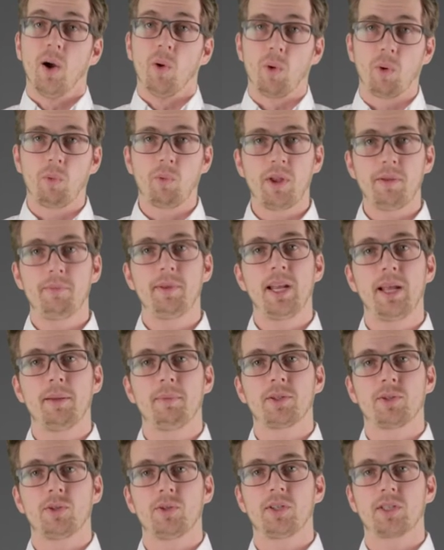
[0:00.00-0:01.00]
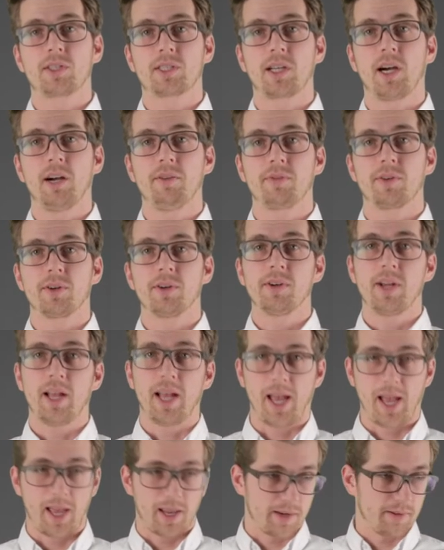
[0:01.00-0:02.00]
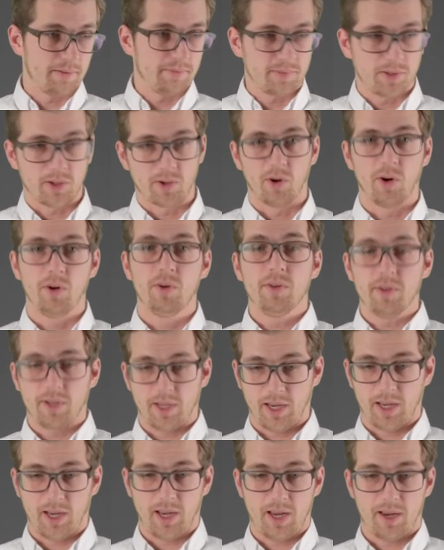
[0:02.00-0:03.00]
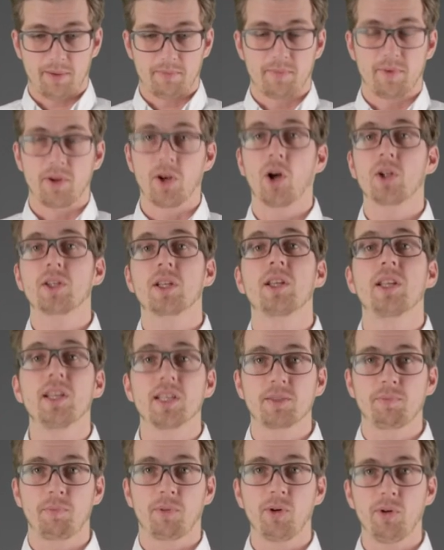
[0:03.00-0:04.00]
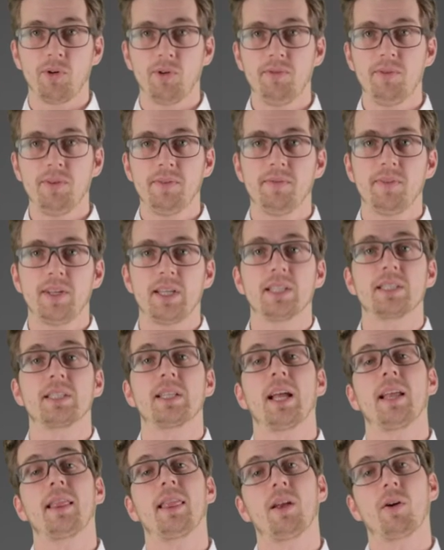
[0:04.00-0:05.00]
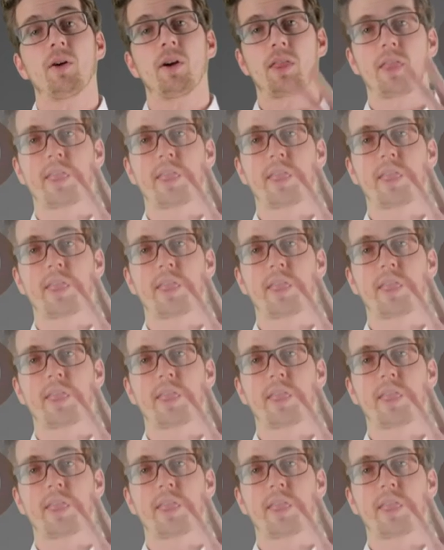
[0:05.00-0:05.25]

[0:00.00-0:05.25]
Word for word: What we've been able to discover and, you know, um, not disprove is that there are